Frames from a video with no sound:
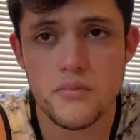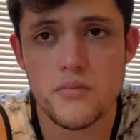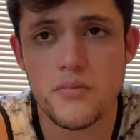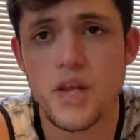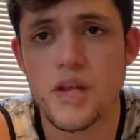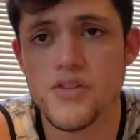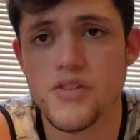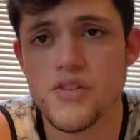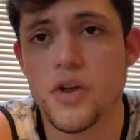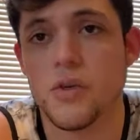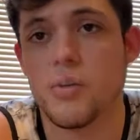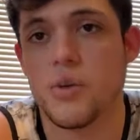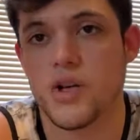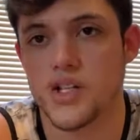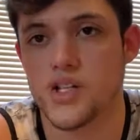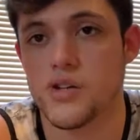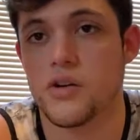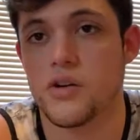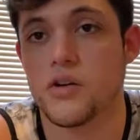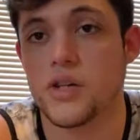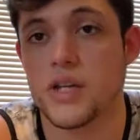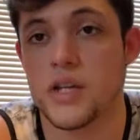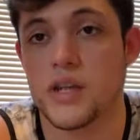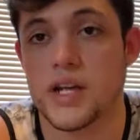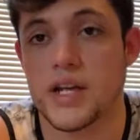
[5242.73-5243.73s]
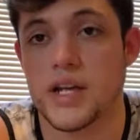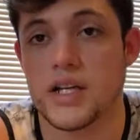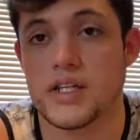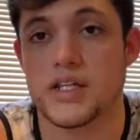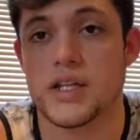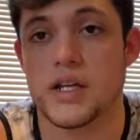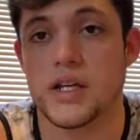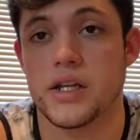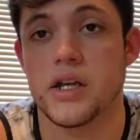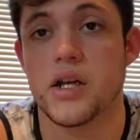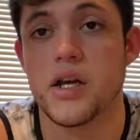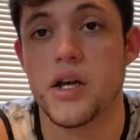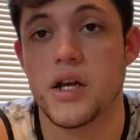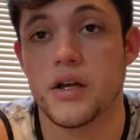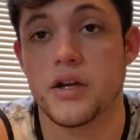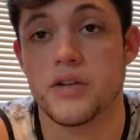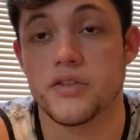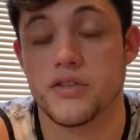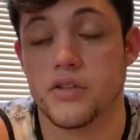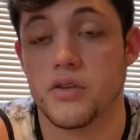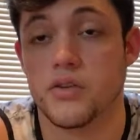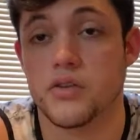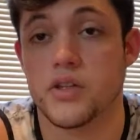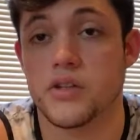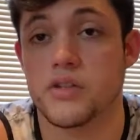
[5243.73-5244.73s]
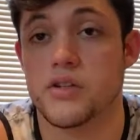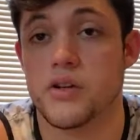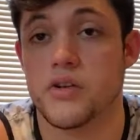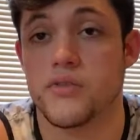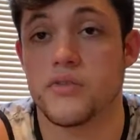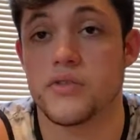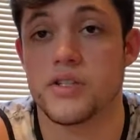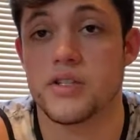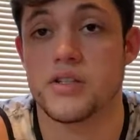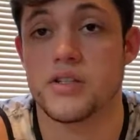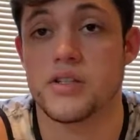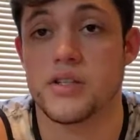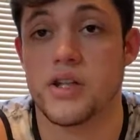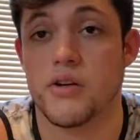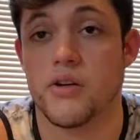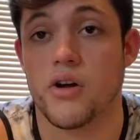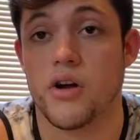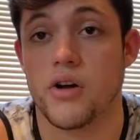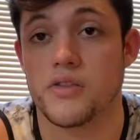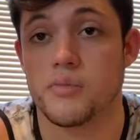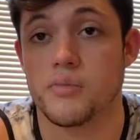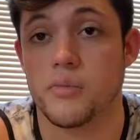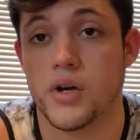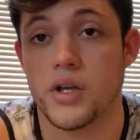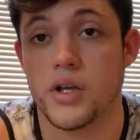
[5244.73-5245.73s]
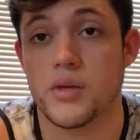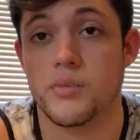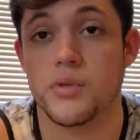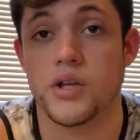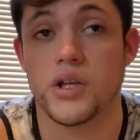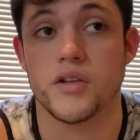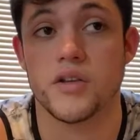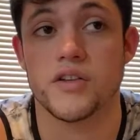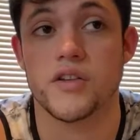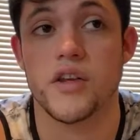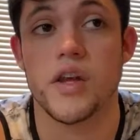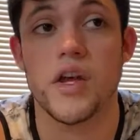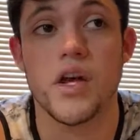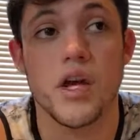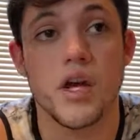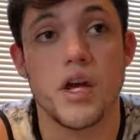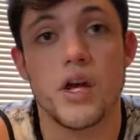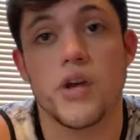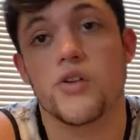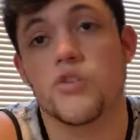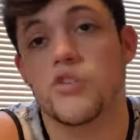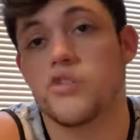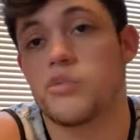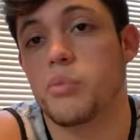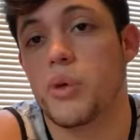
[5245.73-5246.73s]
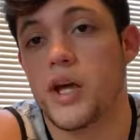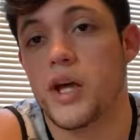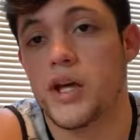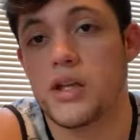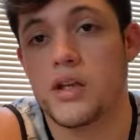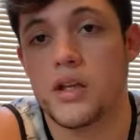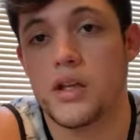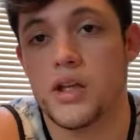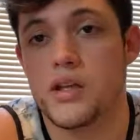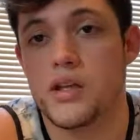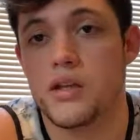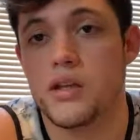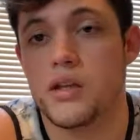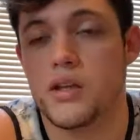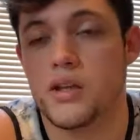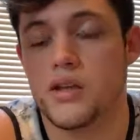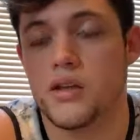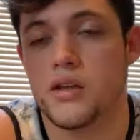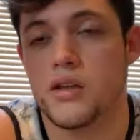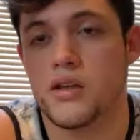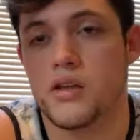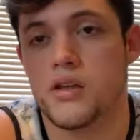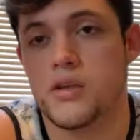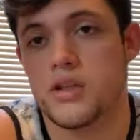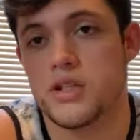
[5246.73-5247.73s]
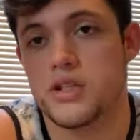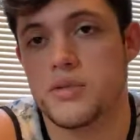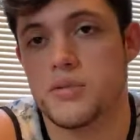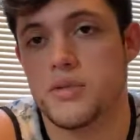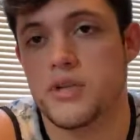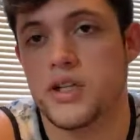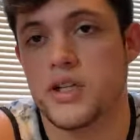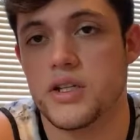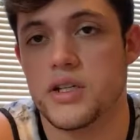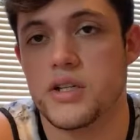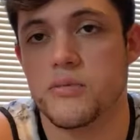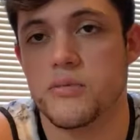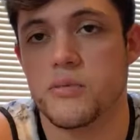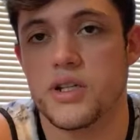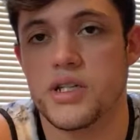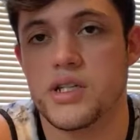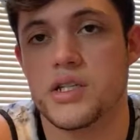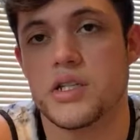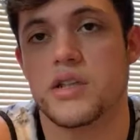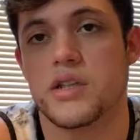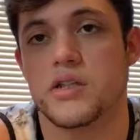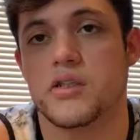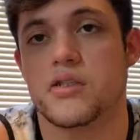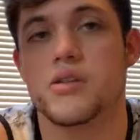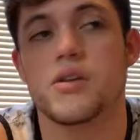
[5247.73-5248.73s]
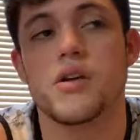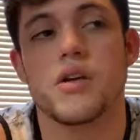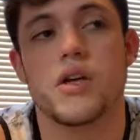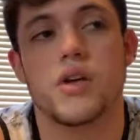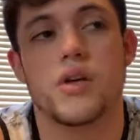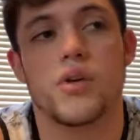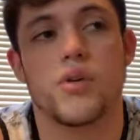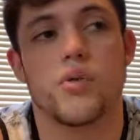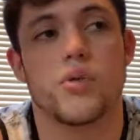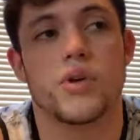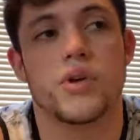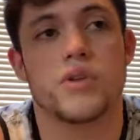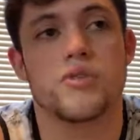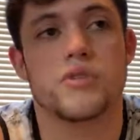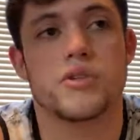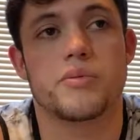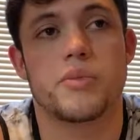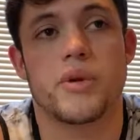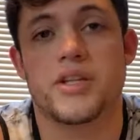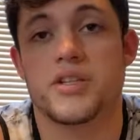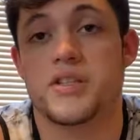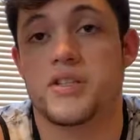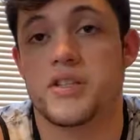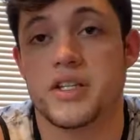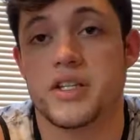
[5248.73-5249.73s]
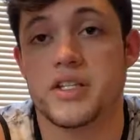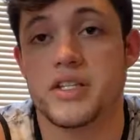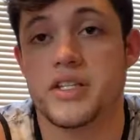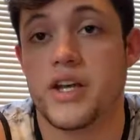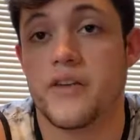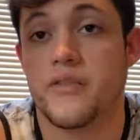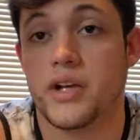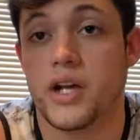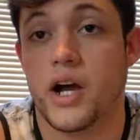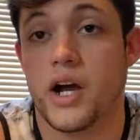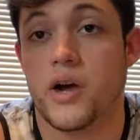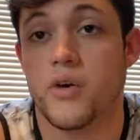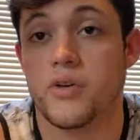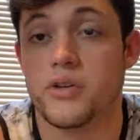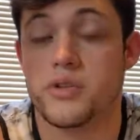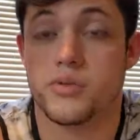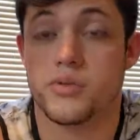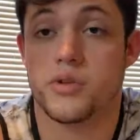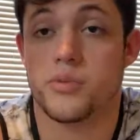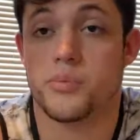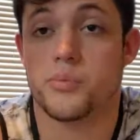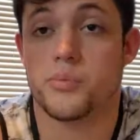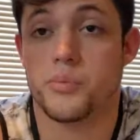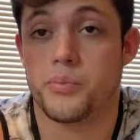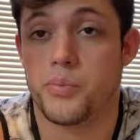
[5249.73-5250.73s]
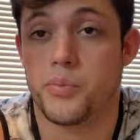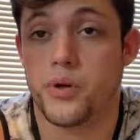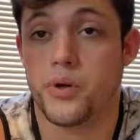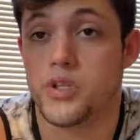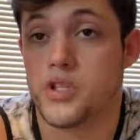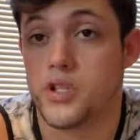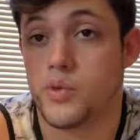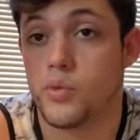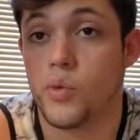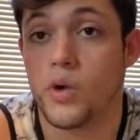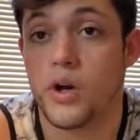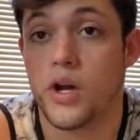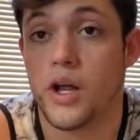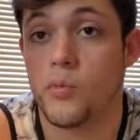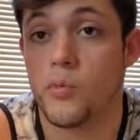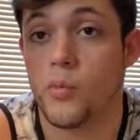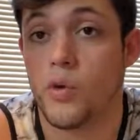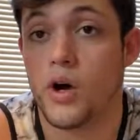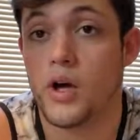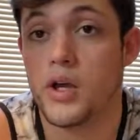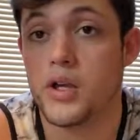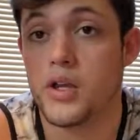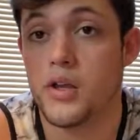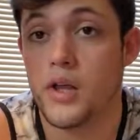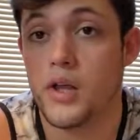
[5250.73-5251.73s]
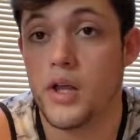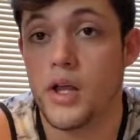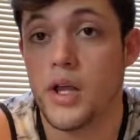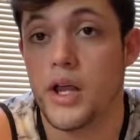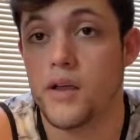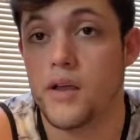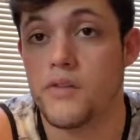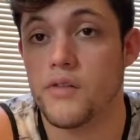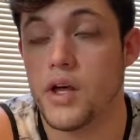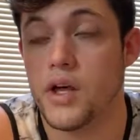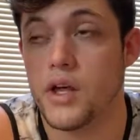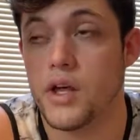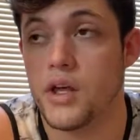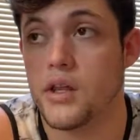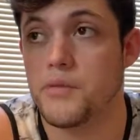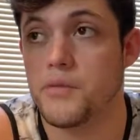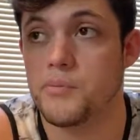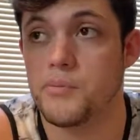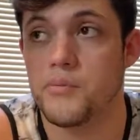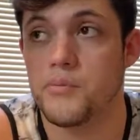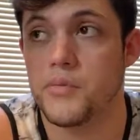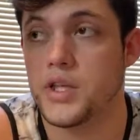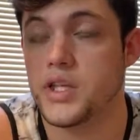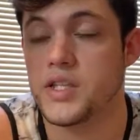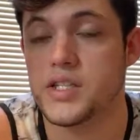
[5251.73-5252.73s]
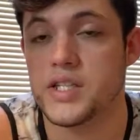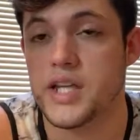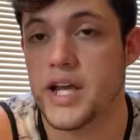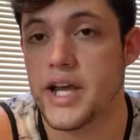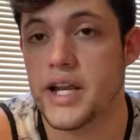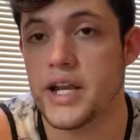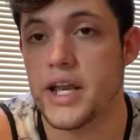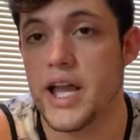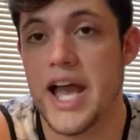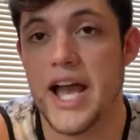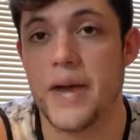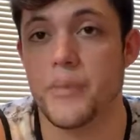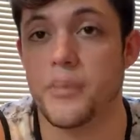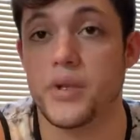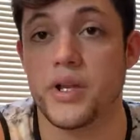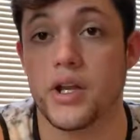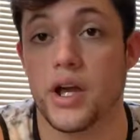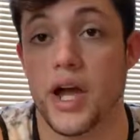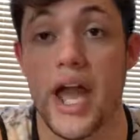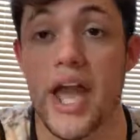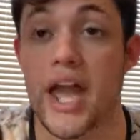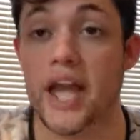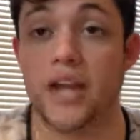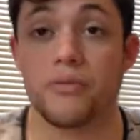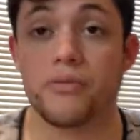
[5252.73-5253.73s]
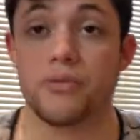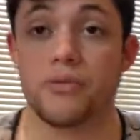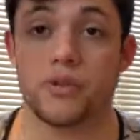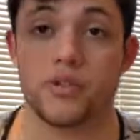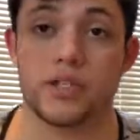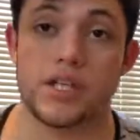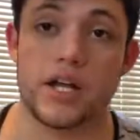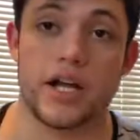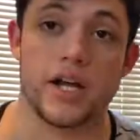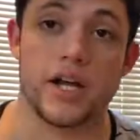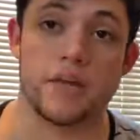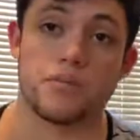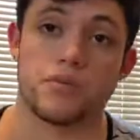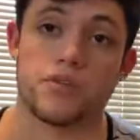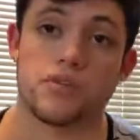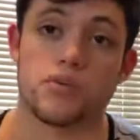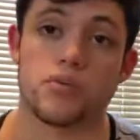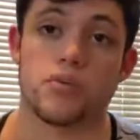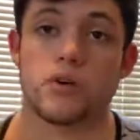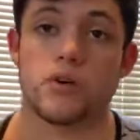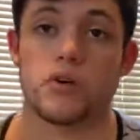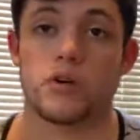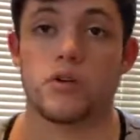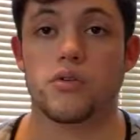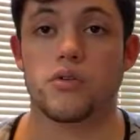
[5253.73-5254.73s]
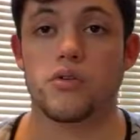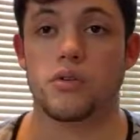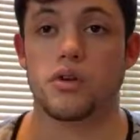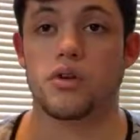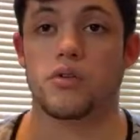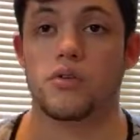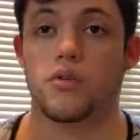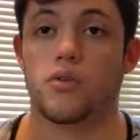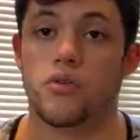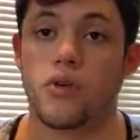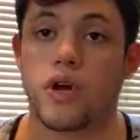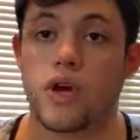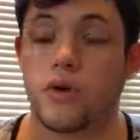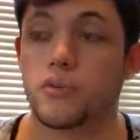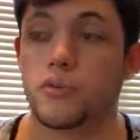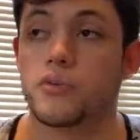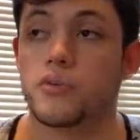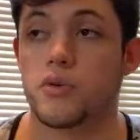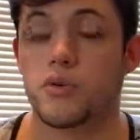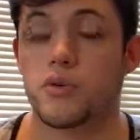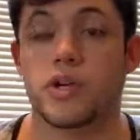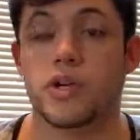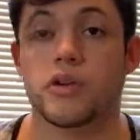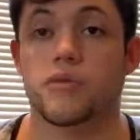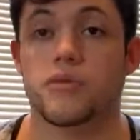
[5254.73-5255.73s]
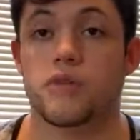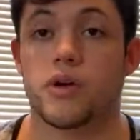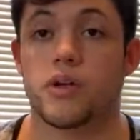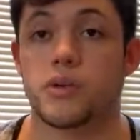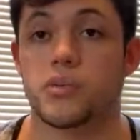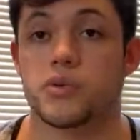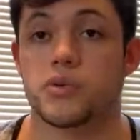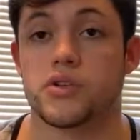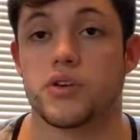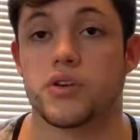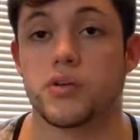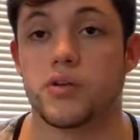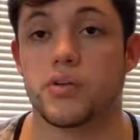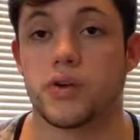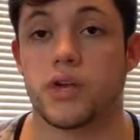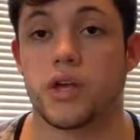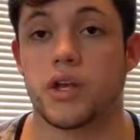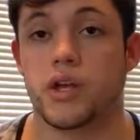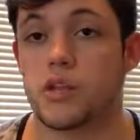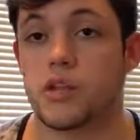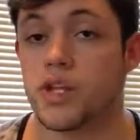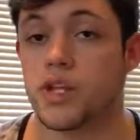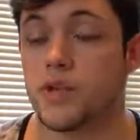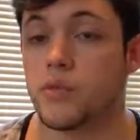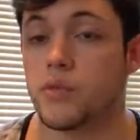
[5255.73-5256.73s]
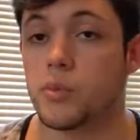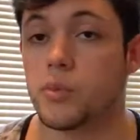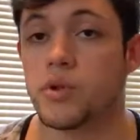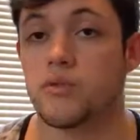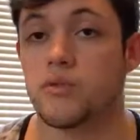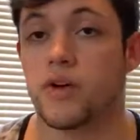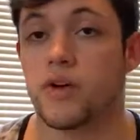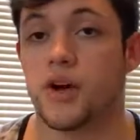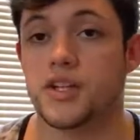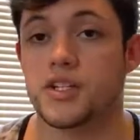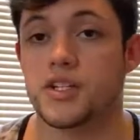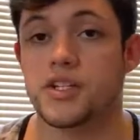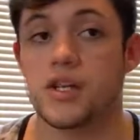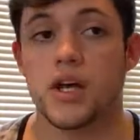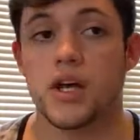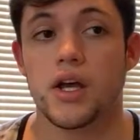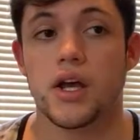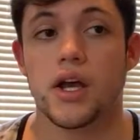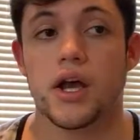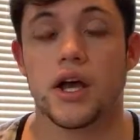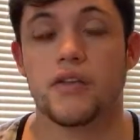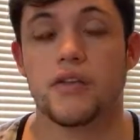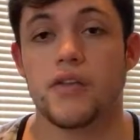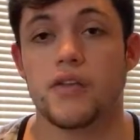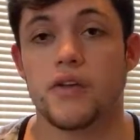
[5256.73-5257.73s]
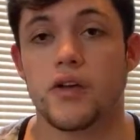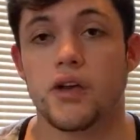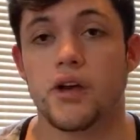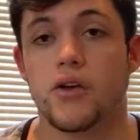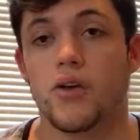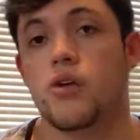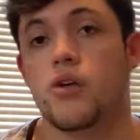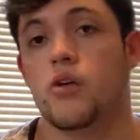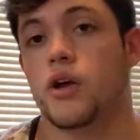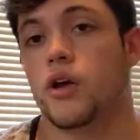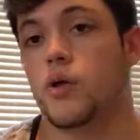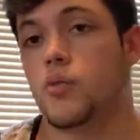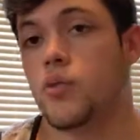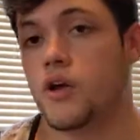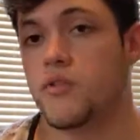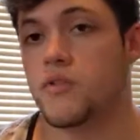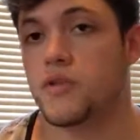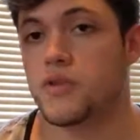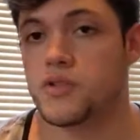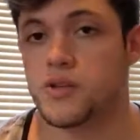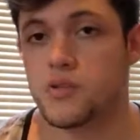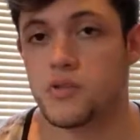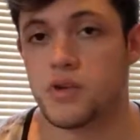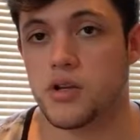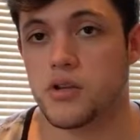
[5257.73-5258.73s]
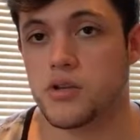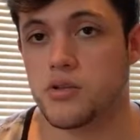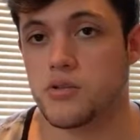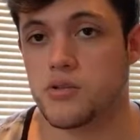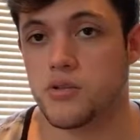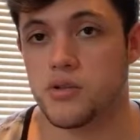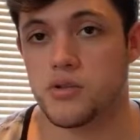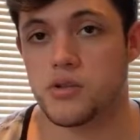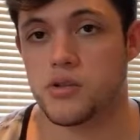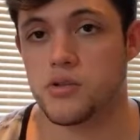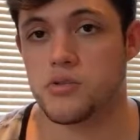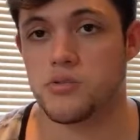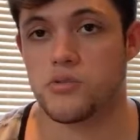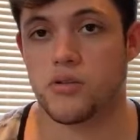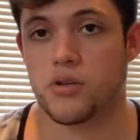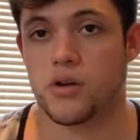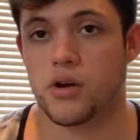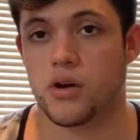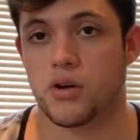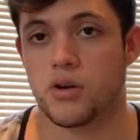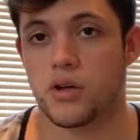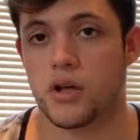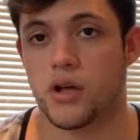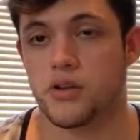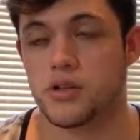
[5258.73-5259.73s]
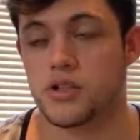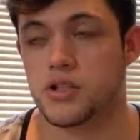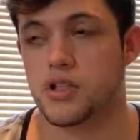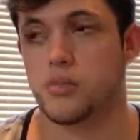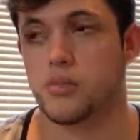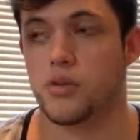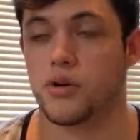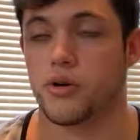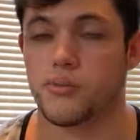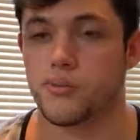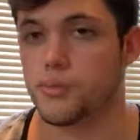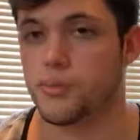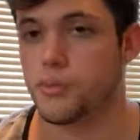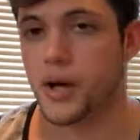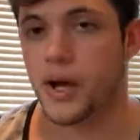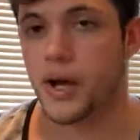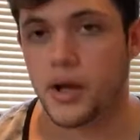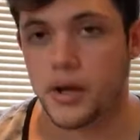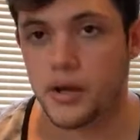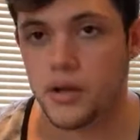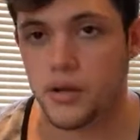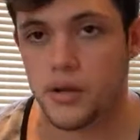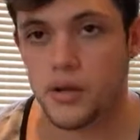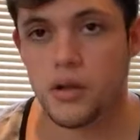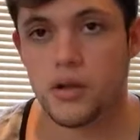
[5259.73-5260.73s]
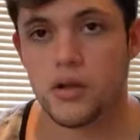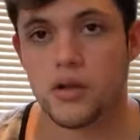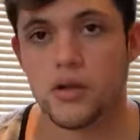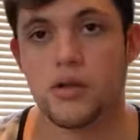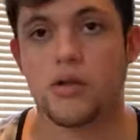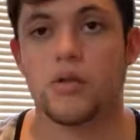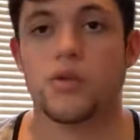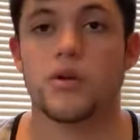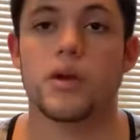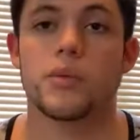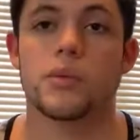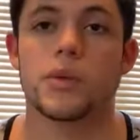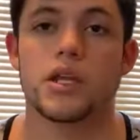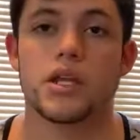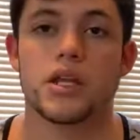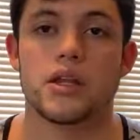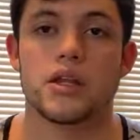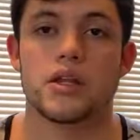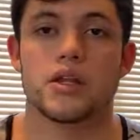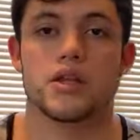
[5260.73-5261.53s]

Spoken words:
So much so that, like I said, consulting services now cost money because he'll spend, and an explanation makes sense. When you spend 6-7 hours with a person one-on-one, and then he's had it happen a handful of times where he'll help somebody develop a turbo kit, give them advice, and then they go, okay, well, I found somebody to do the tune for $100 cheaper, bye. You know what I mean?